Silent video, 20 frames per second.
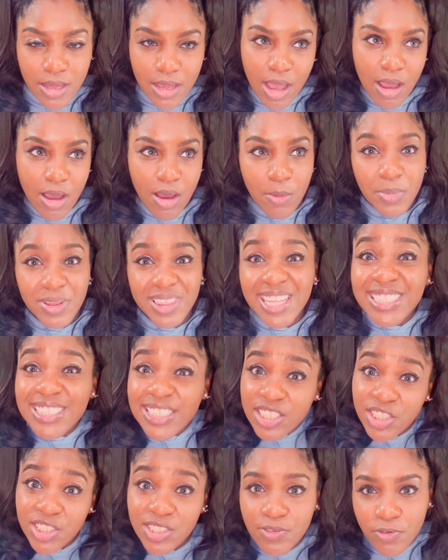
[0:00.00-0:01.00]
But this
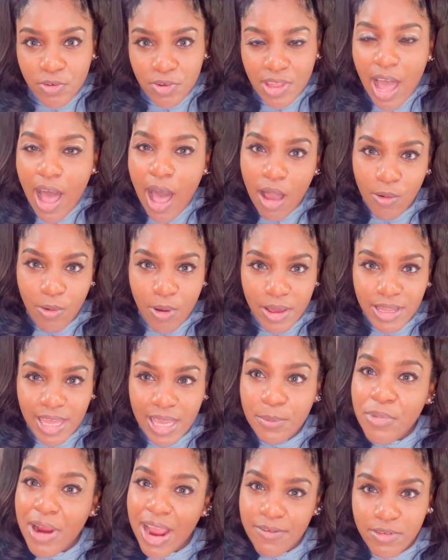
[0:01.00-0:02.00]
is just for the hagwon,
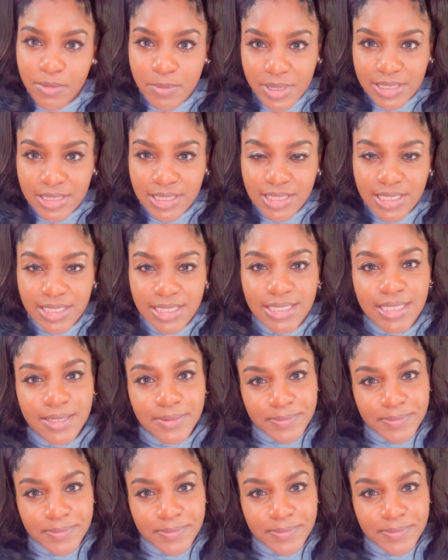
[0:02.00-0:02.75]
like private businesses.